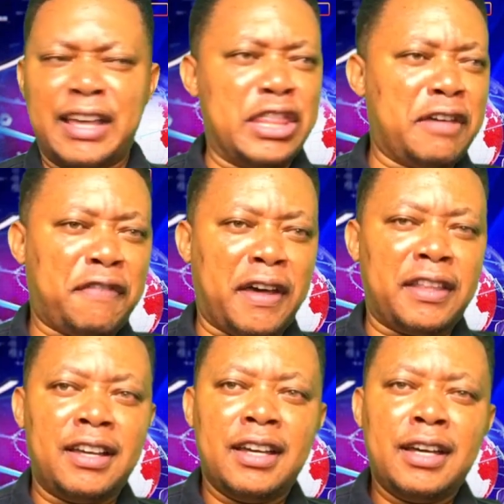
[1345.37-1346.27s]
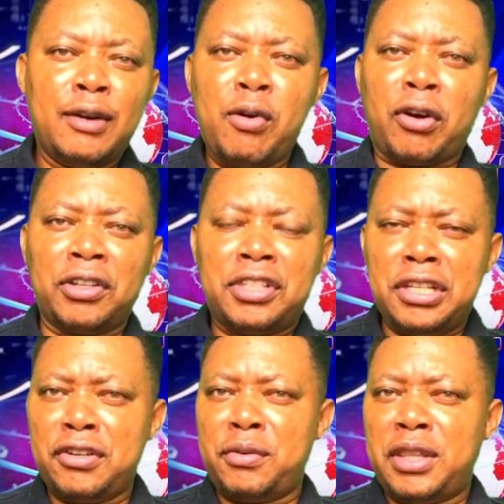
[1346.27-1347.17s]
in the father. We'll
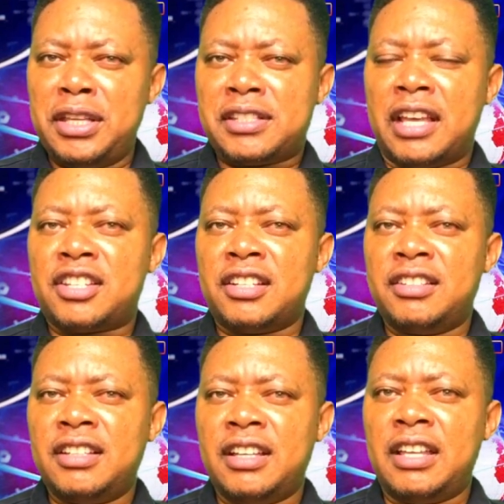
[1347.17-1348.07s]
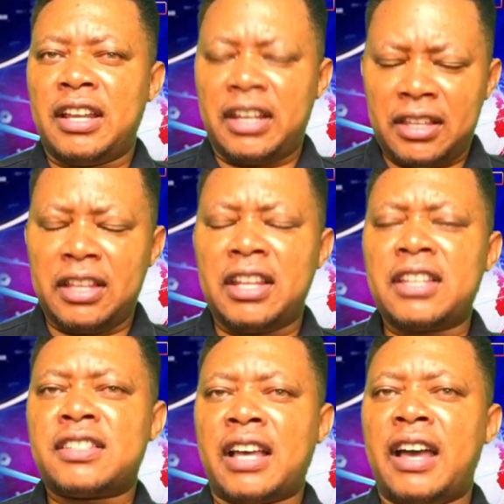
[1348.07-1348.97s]
continue with this session in the
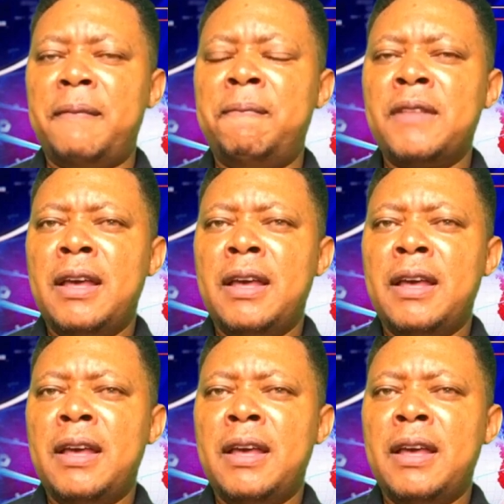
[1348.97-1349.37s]
next time,